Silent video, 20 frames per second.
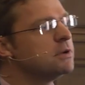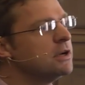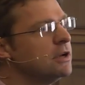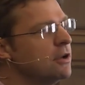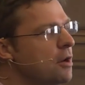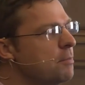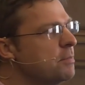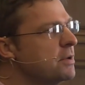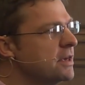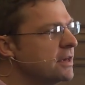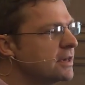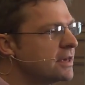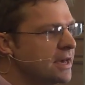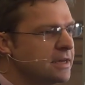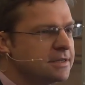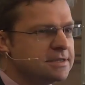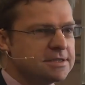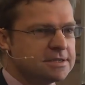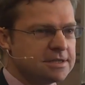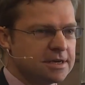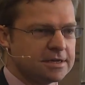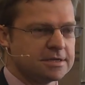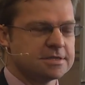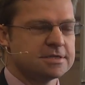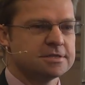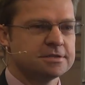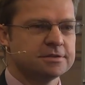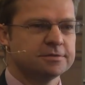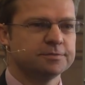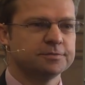will lobby against
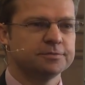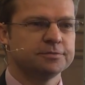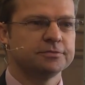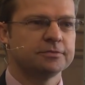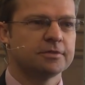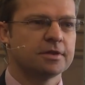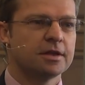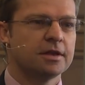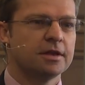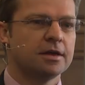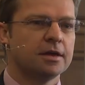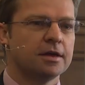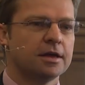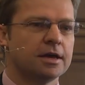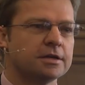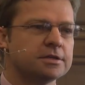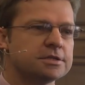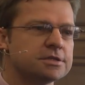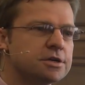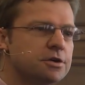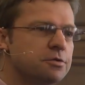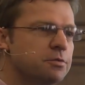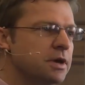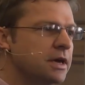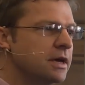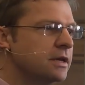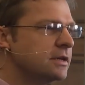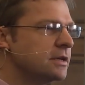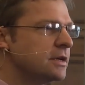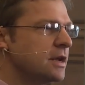us. And so
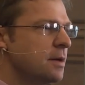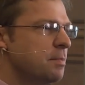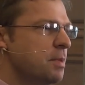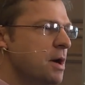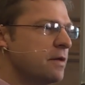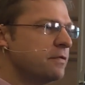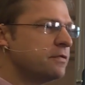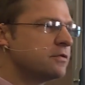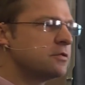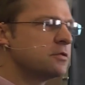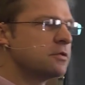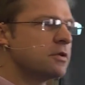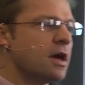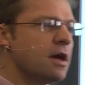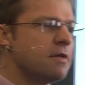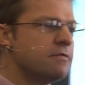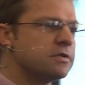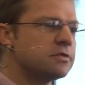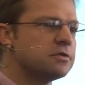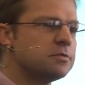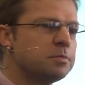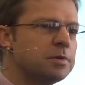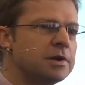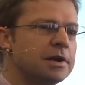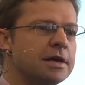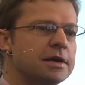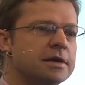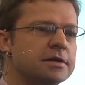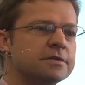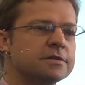we ended up to, having to
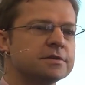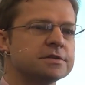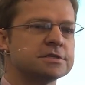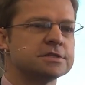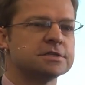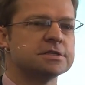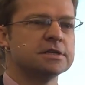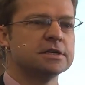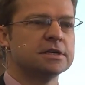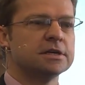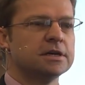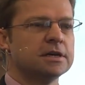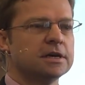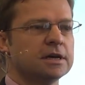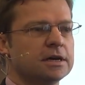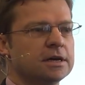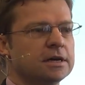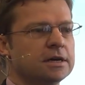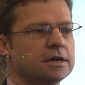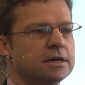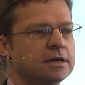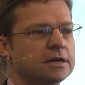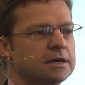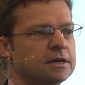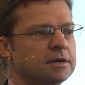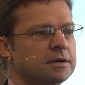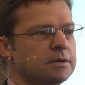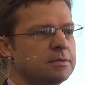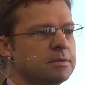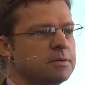play this uh,
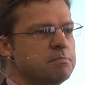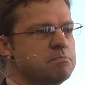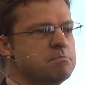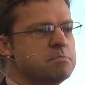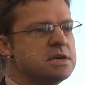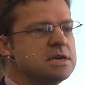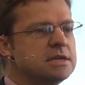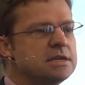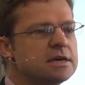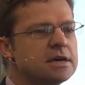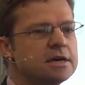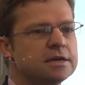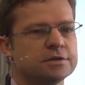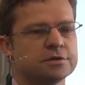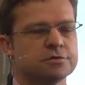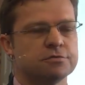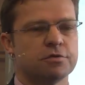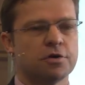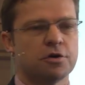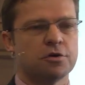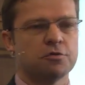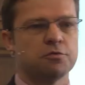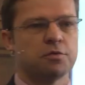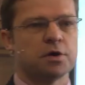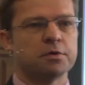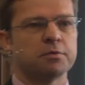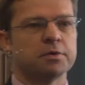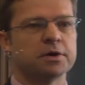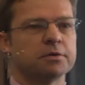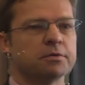uh, mediator role
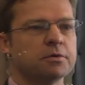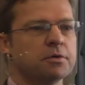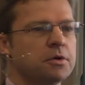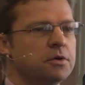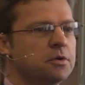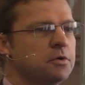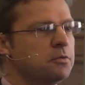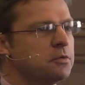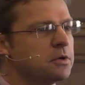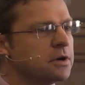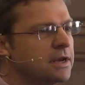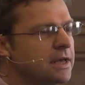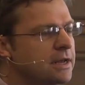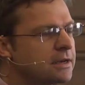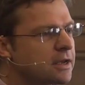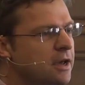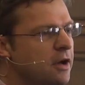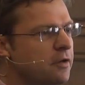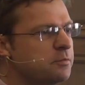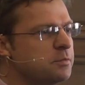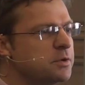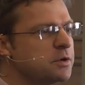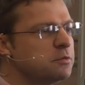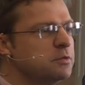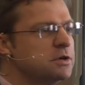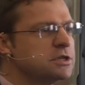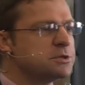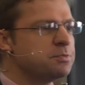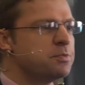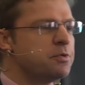where we would let government
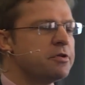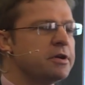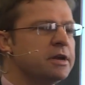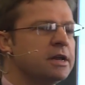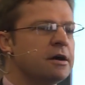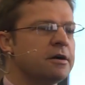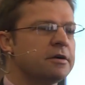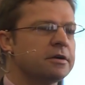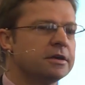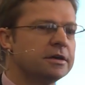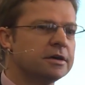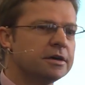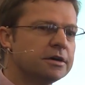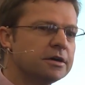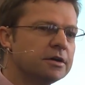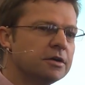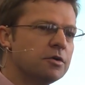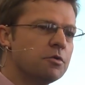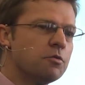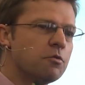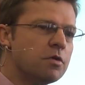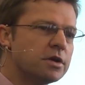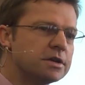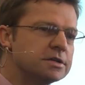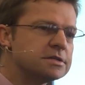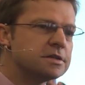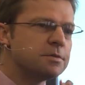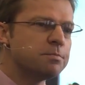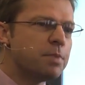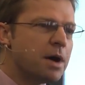whisper in our ear, what
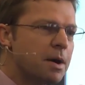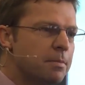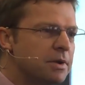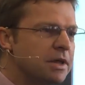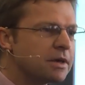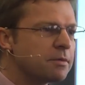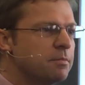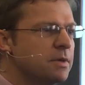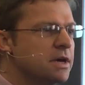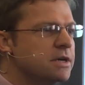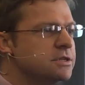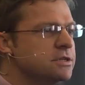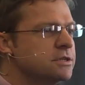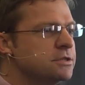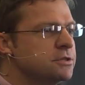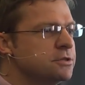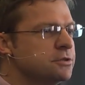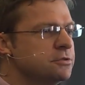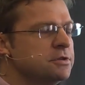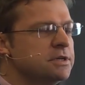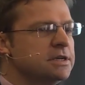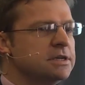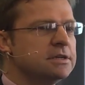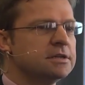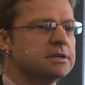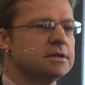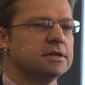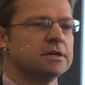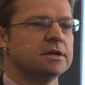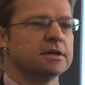is the public message you
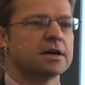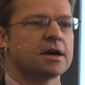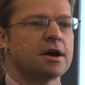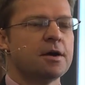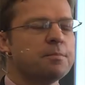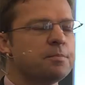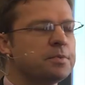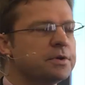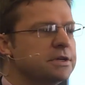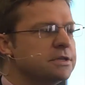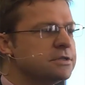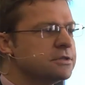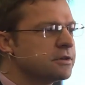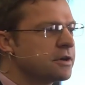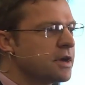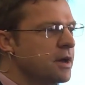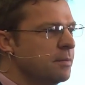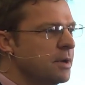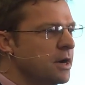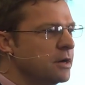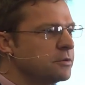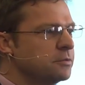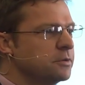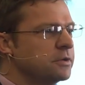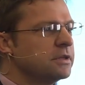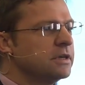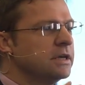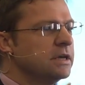need companies to come out with